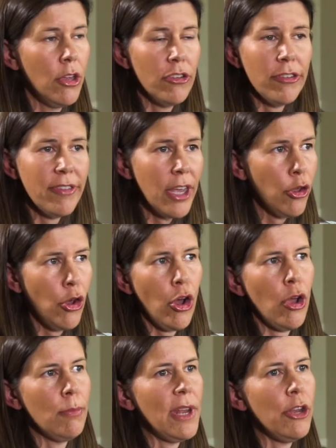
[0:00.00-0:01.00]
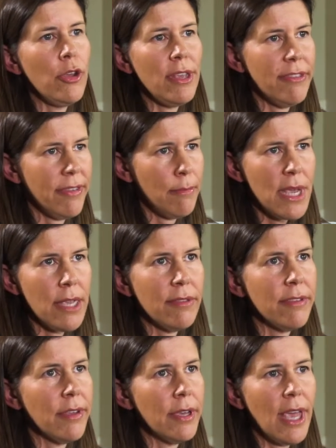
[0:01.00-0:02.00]
just take her home, let her eat some
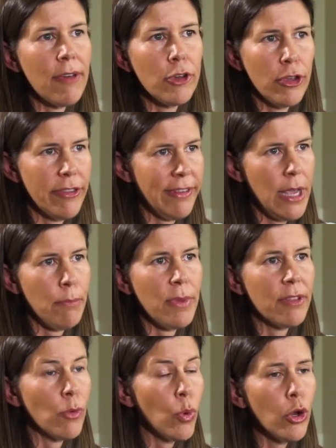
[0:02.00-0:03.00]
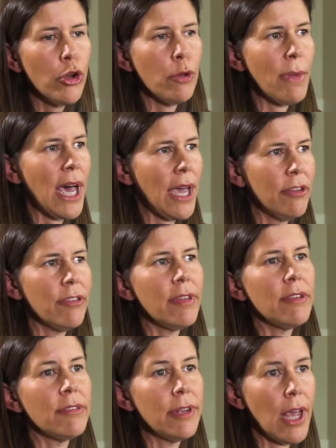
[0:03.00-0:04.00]
meat, have a good sleep, it's all in her mind,
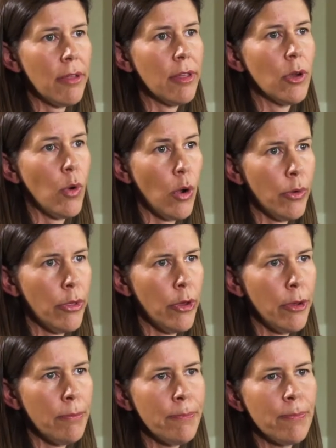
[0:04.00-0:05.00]
there's nothing wrong with her.